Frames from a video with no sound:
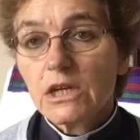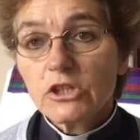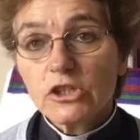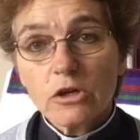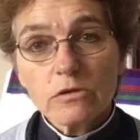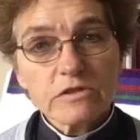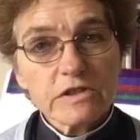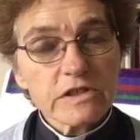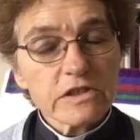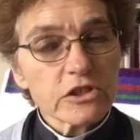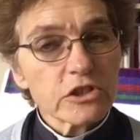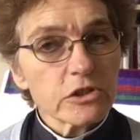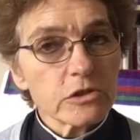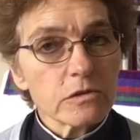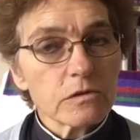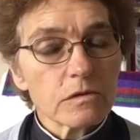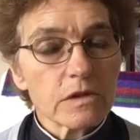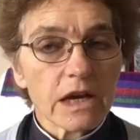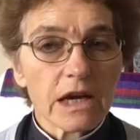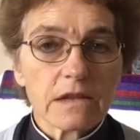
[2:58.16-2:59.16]
Notice
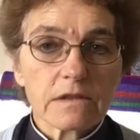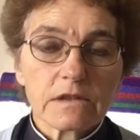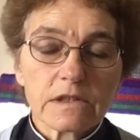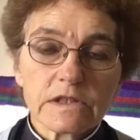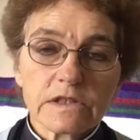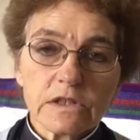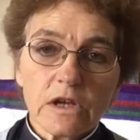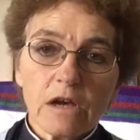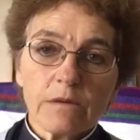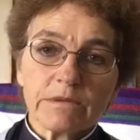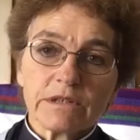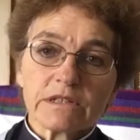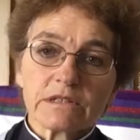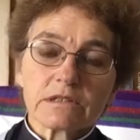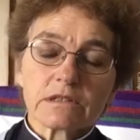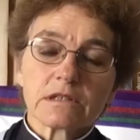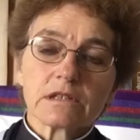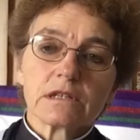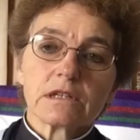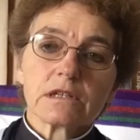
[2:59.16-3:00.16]
too that the
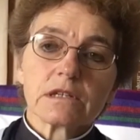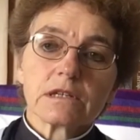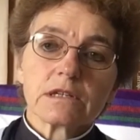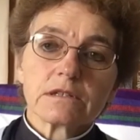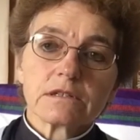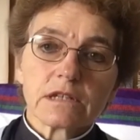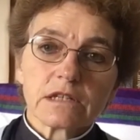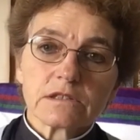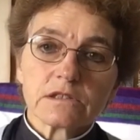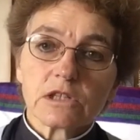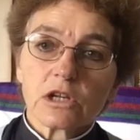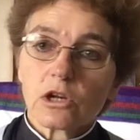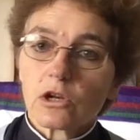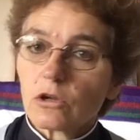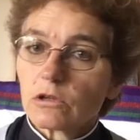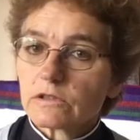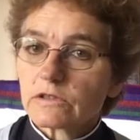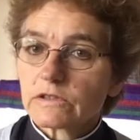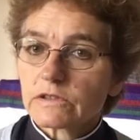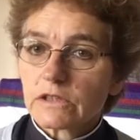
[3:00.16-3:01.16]
psalmist doesn't
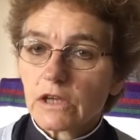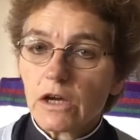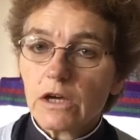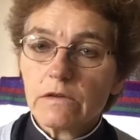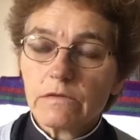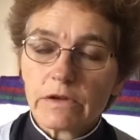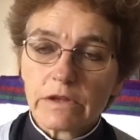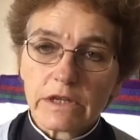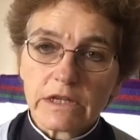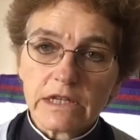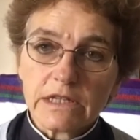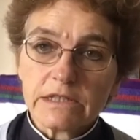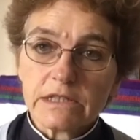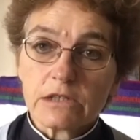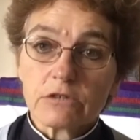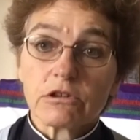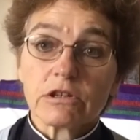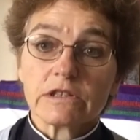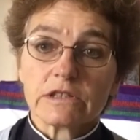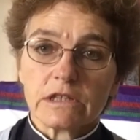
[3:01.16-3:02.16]
gloss over the
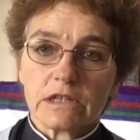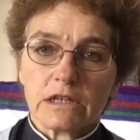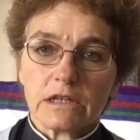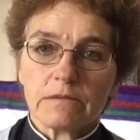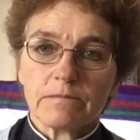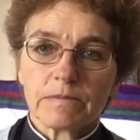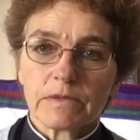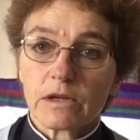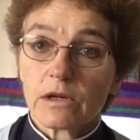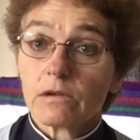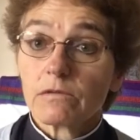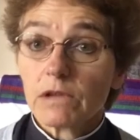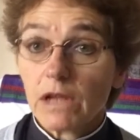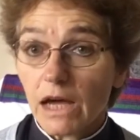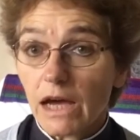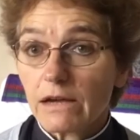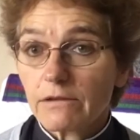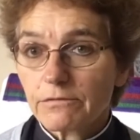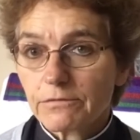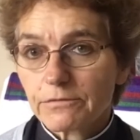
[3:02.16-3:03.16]
nitty-gritty of
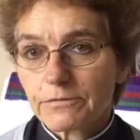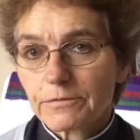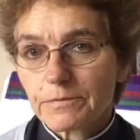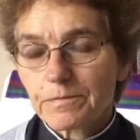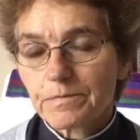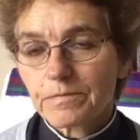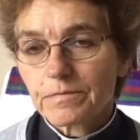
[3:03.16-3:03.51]
life.